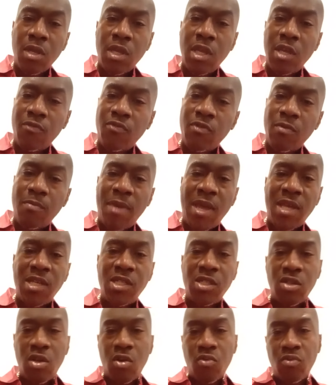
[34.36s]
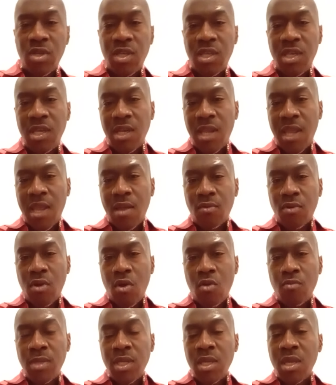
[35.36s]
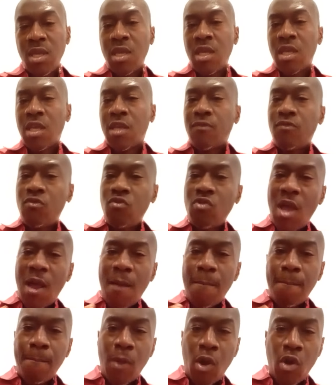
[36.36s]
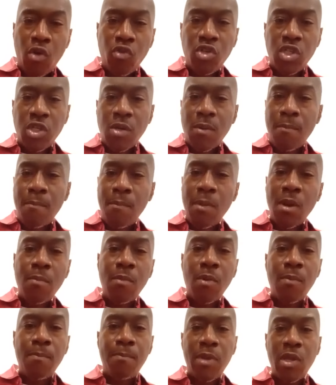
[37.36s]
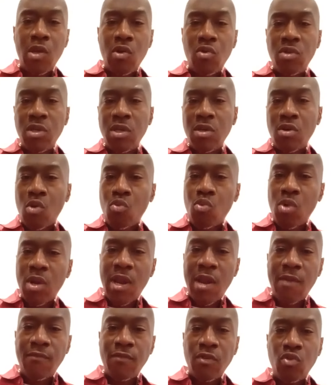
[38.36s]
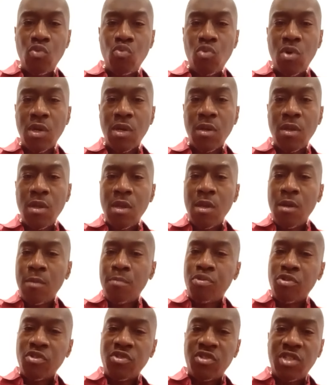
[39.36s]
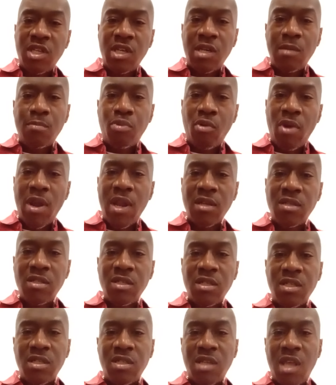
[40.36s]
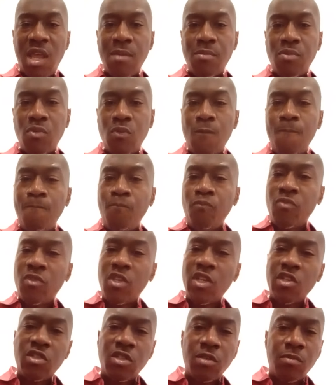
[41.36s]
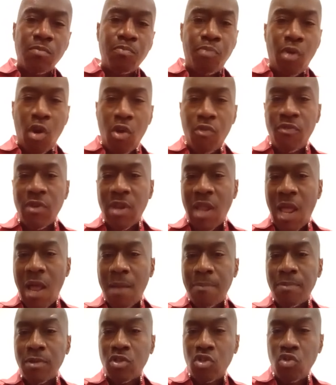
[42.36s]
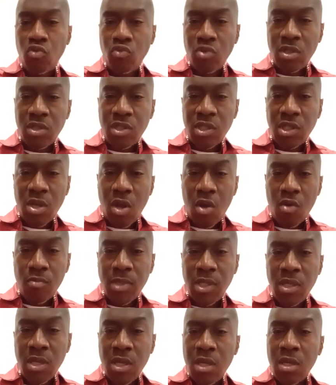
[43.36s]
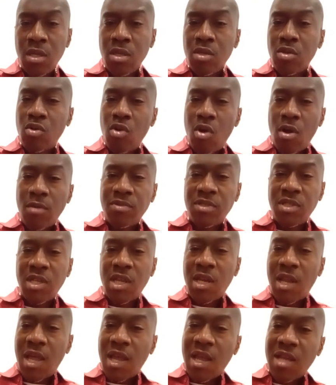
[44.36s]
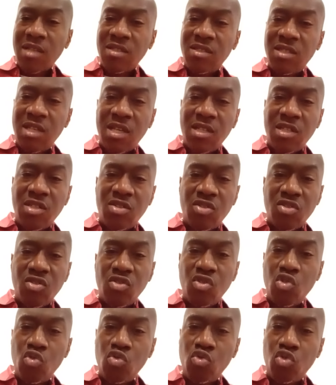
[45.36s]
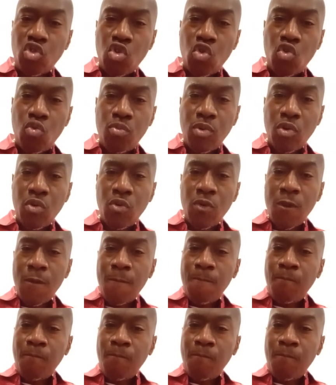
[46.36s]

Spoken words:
information on the get down, homie. If you got merch, memorabilia, or whatever you want to present and bring to the table, this the perfect opportunity, homie. You know what I'm saying? Like I said, this is a YouTuber,